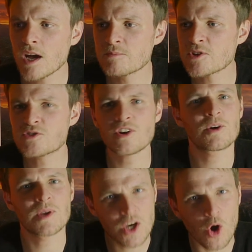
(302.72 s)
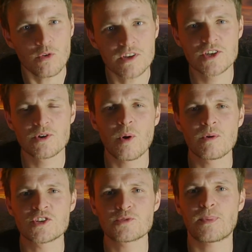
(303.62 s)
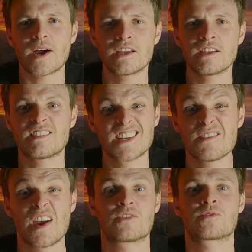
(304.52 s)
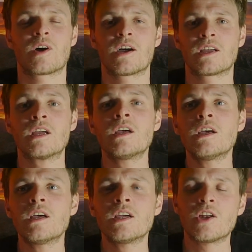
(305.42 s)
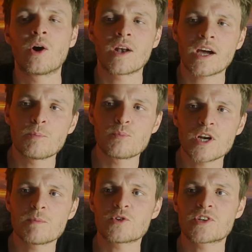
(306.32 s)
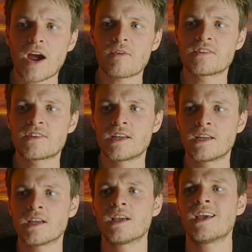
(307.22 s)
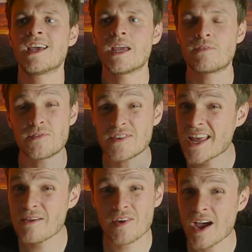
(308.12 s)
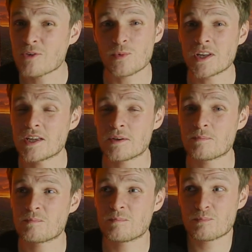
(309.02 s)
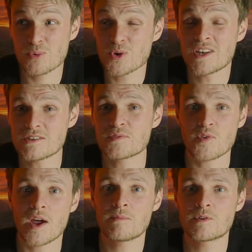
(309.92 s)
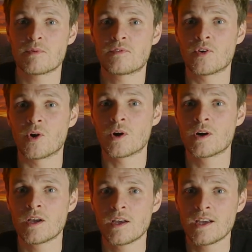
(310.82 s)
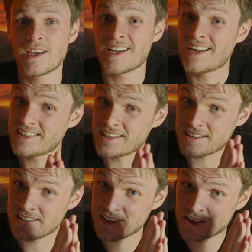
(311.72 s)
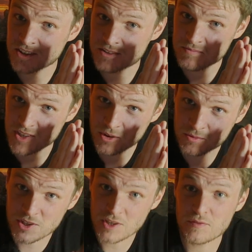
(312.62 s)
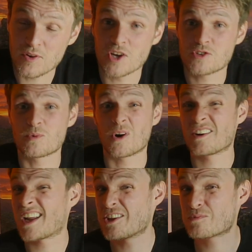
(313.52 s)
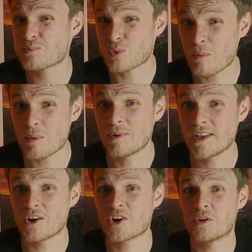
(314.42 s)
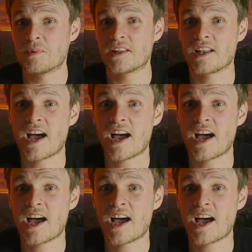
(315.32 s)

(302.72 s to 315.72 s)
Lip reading: I'm just trying to encourage you or inspire you to give it a try, you know. And I can pretty much guarantee, if you've never had one of your prints framed before, and you're gonna, you know, do your first one, it's probably not gonna be the